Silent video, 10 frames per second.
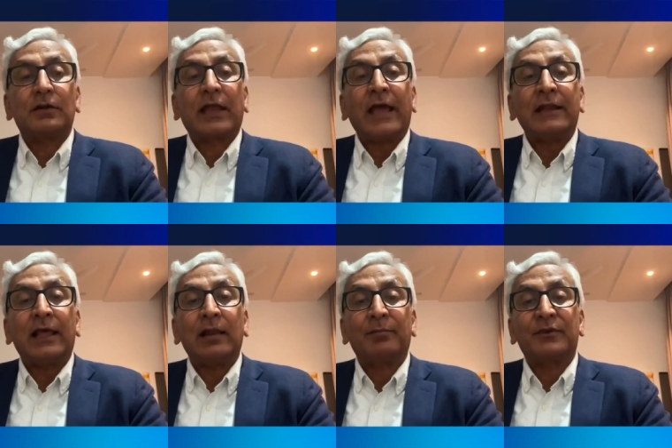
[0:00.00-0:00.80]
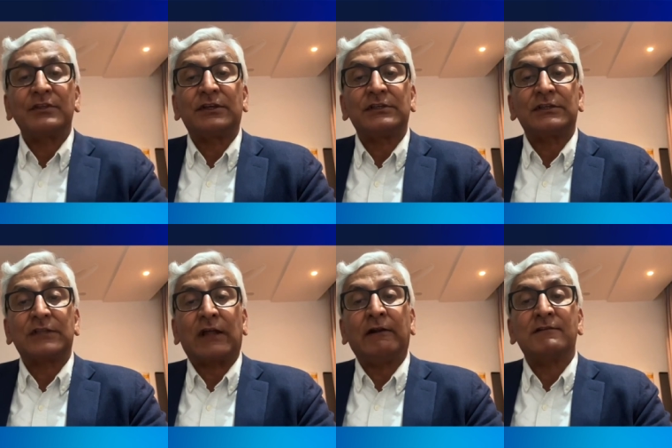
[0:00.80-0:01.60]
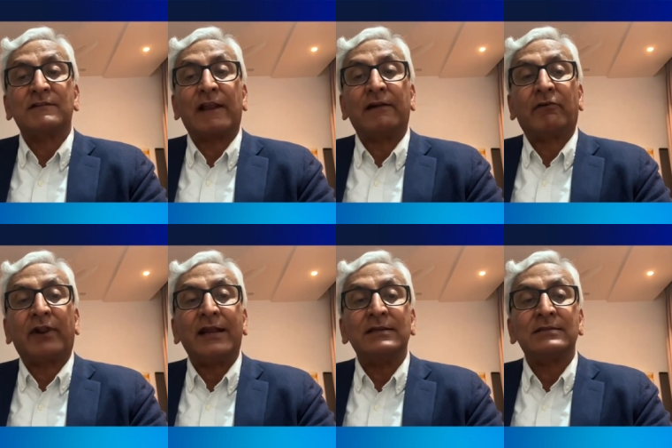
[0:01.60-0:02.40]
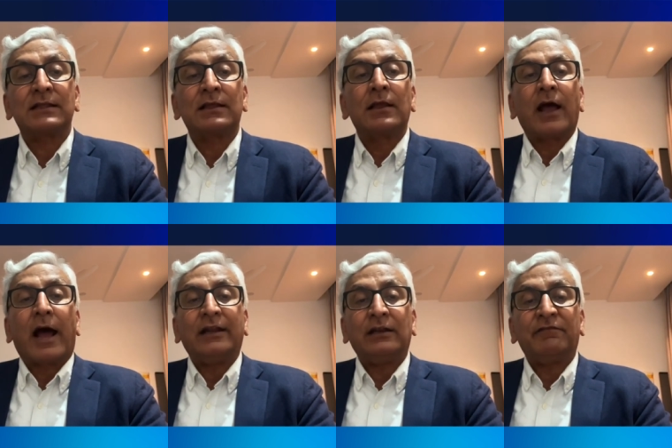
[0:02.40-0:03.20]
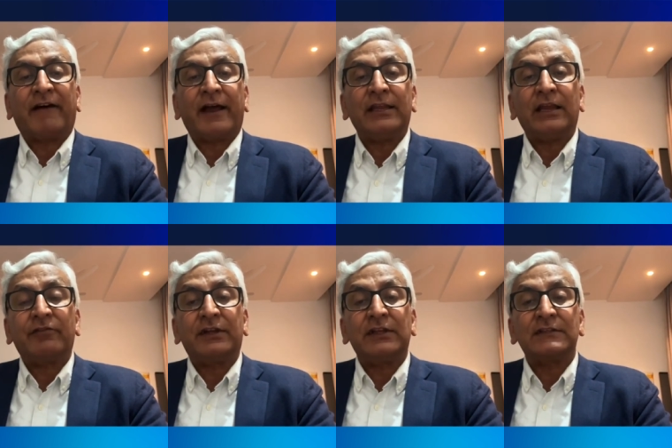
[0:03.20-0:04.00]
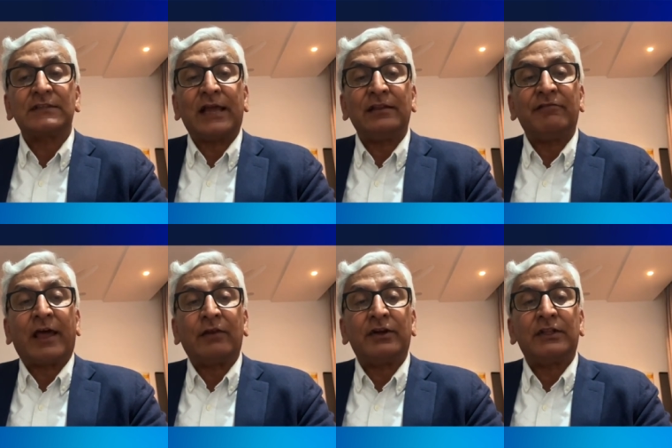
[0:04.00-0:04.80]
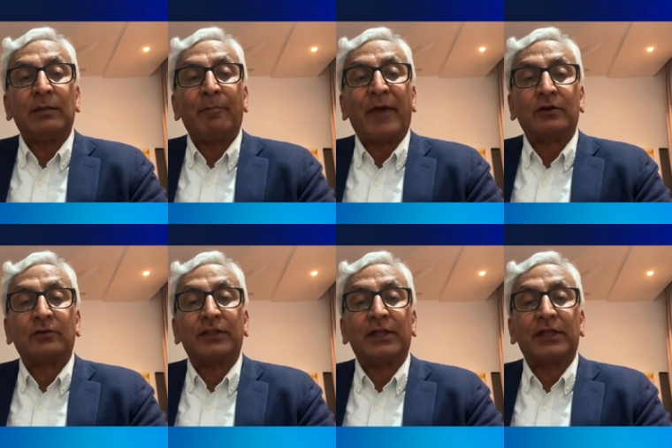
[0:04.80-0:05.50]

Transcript: can help researchers understand trends, identify inequities, and evaluate the impact of their